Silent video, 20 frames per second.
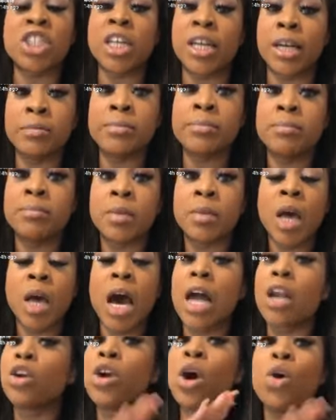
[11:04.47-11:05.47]
shit.
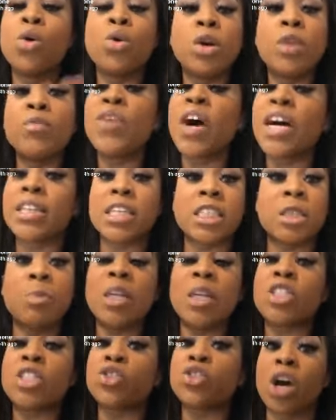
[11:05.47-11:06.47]
I don't know who the fuck
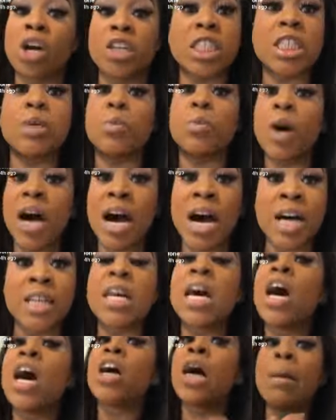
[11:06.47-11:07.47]
this bitch thought she
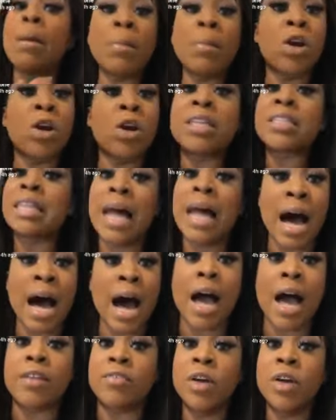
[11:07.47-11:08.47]
was coming on this
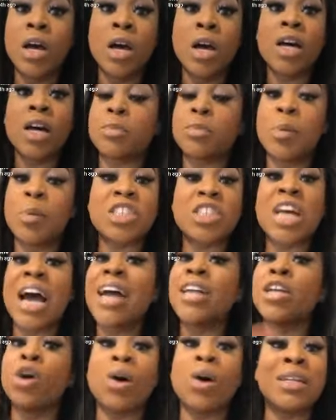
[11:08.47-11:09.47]
live. Because, bitch,
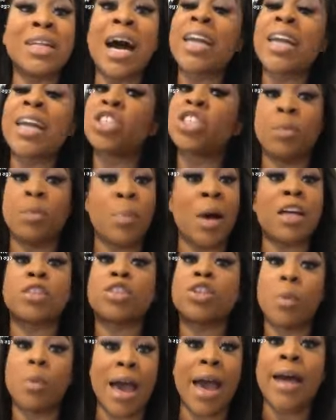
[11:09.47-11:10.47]
I know a lot of shit
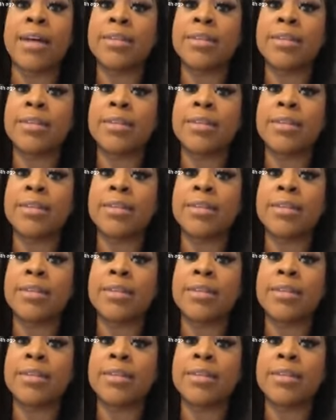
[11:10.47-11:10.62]
about your ass.